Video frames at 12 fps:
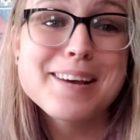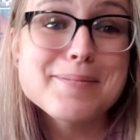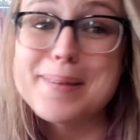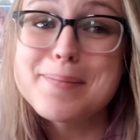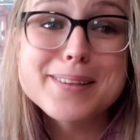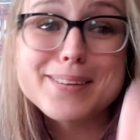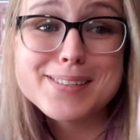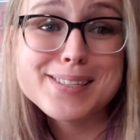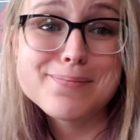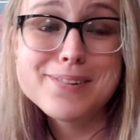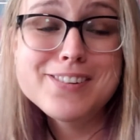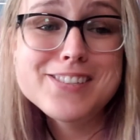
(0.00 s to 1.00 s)
Maybe there's
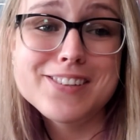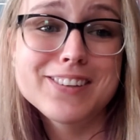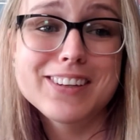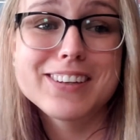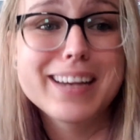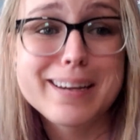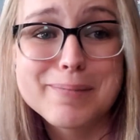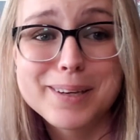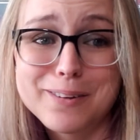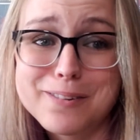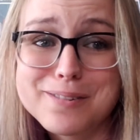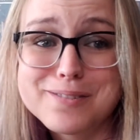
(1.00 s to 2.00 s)
someone else out there like me
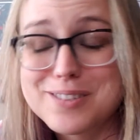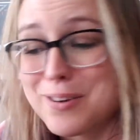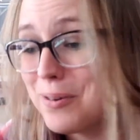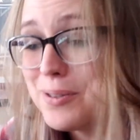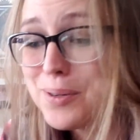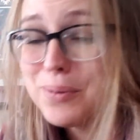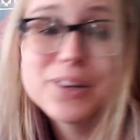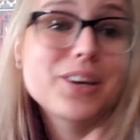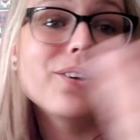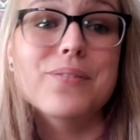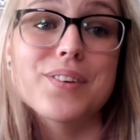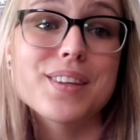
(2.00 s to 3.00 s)
who's also
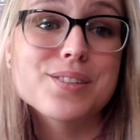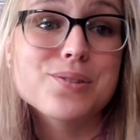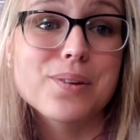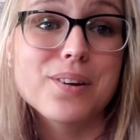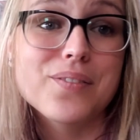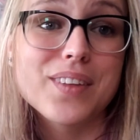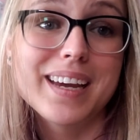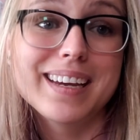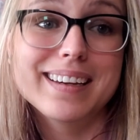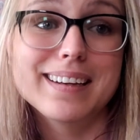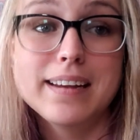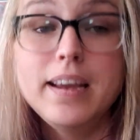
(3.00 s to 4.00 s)
looking for this sort of
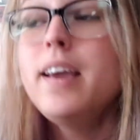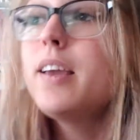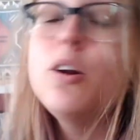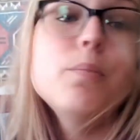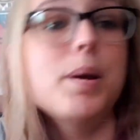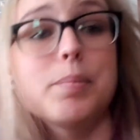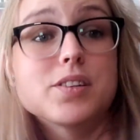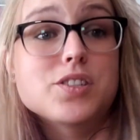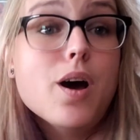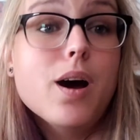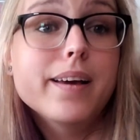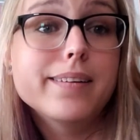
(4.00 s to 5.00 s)
thing, and you know, maybe there's
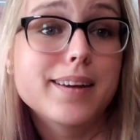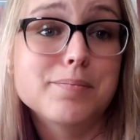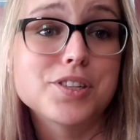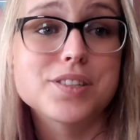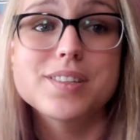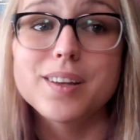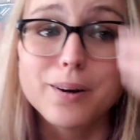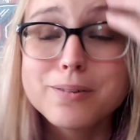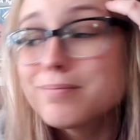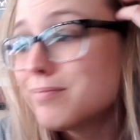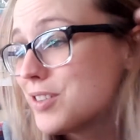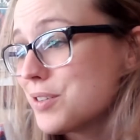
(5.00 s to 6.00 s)
not, and I'm just, you know,
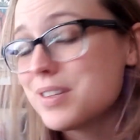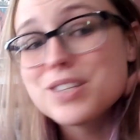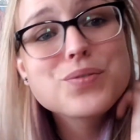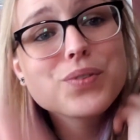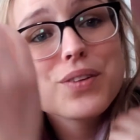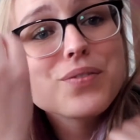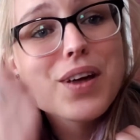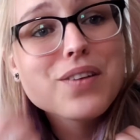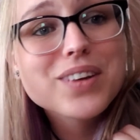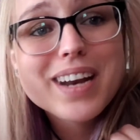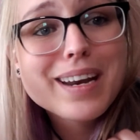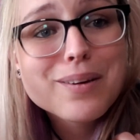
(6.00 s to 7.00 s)
doing this for the fun of
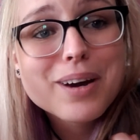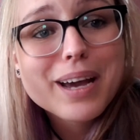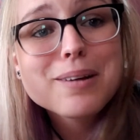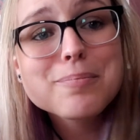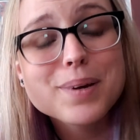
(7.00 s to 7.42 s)
it anyway.